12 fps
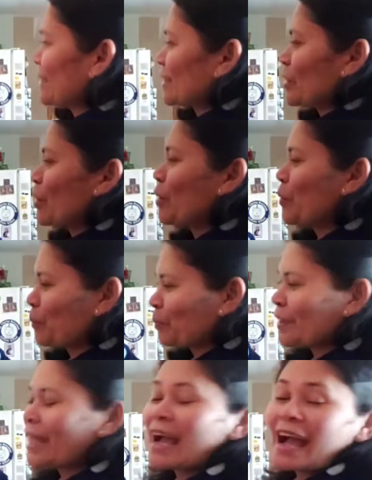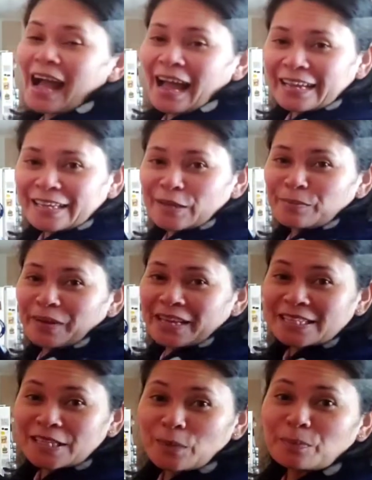So I gave
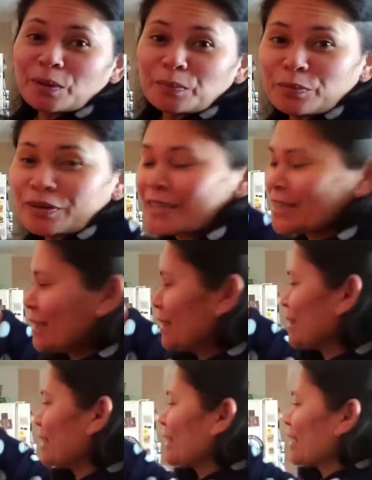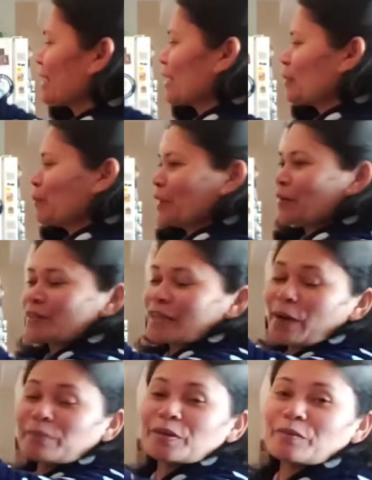myself a present because
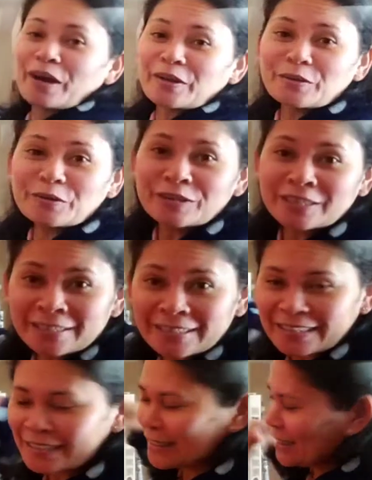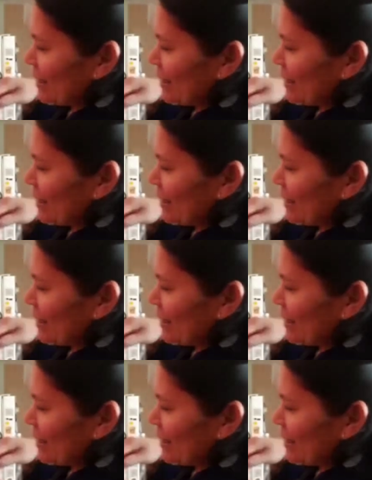I'm the one who cooks.